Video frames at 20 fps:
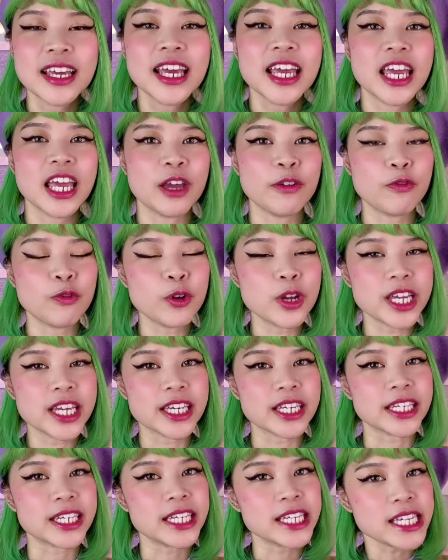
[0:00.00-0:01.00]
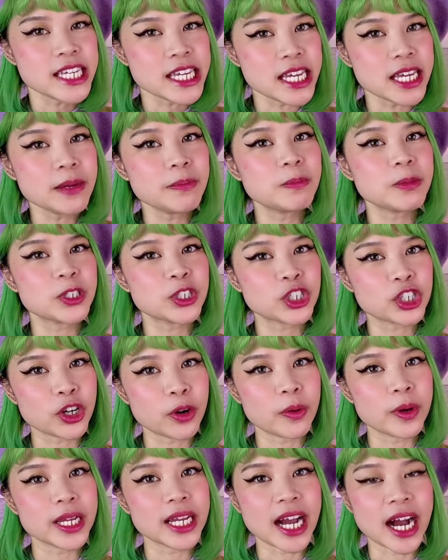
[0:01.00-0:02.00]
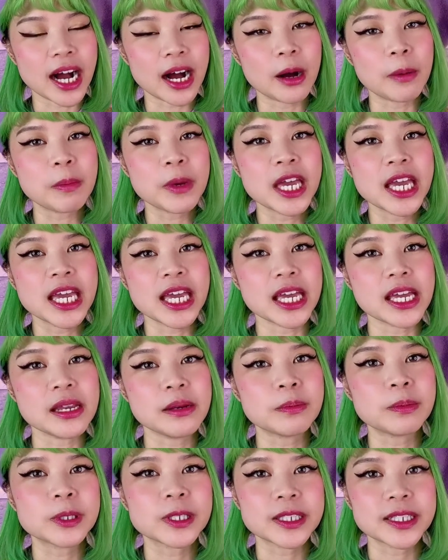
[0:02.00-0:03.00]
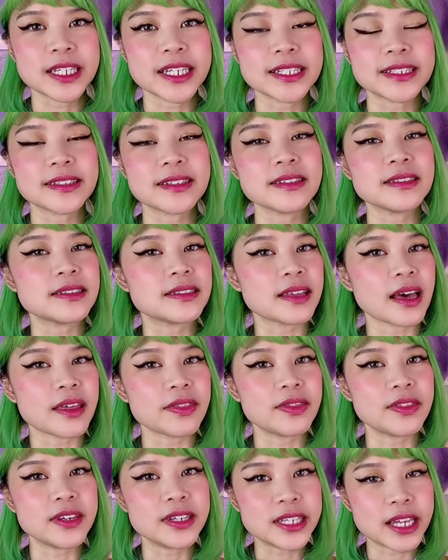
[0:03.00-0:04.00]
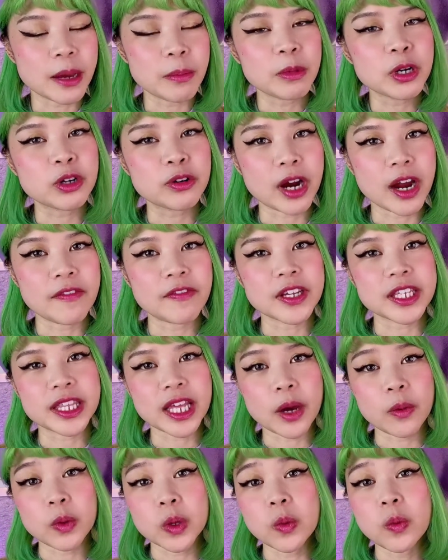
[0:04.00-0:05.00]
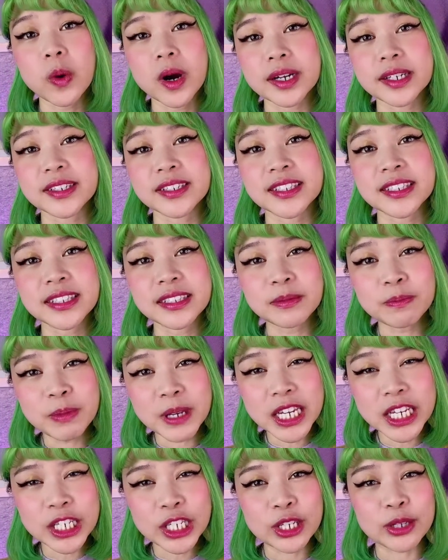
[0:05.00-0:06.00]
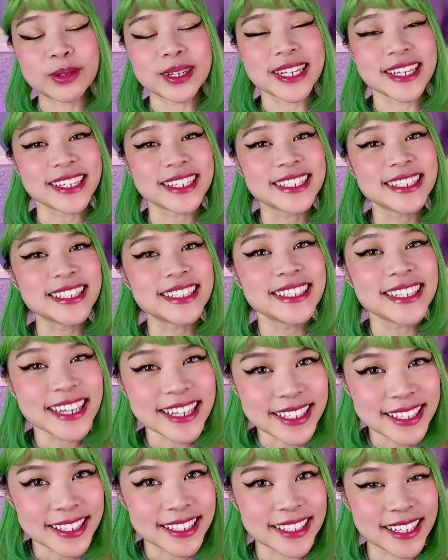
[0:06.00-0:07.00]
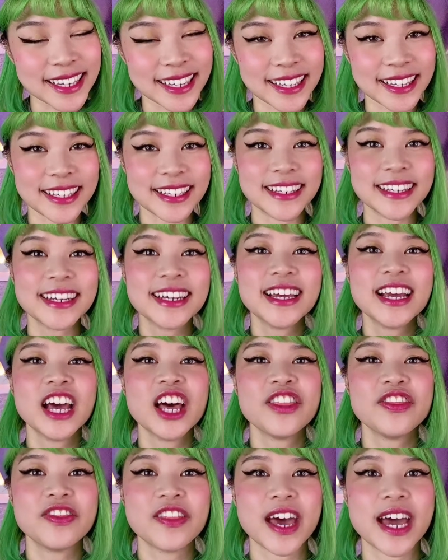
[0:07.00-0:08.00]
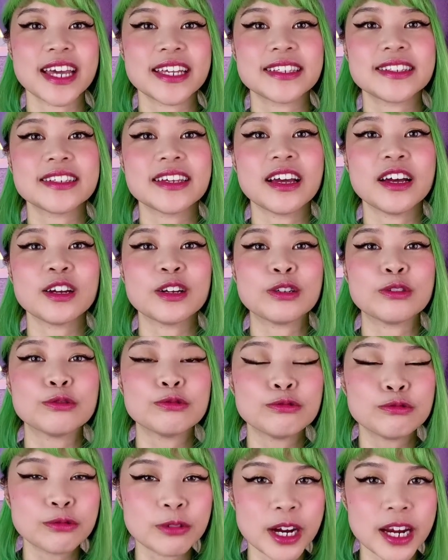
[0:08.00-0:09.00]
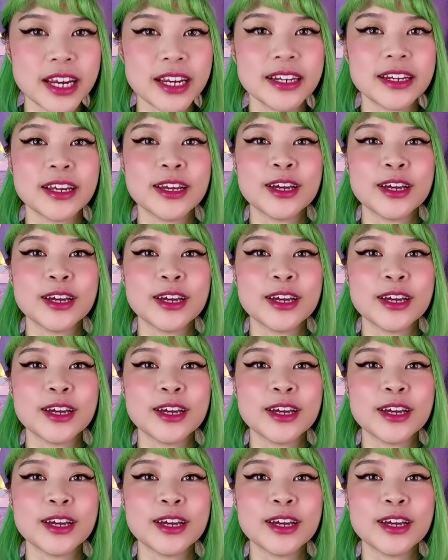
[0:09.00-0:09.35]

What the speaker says: If we can keep showing up in places that the demographic that we want to speak to exists in, that's a great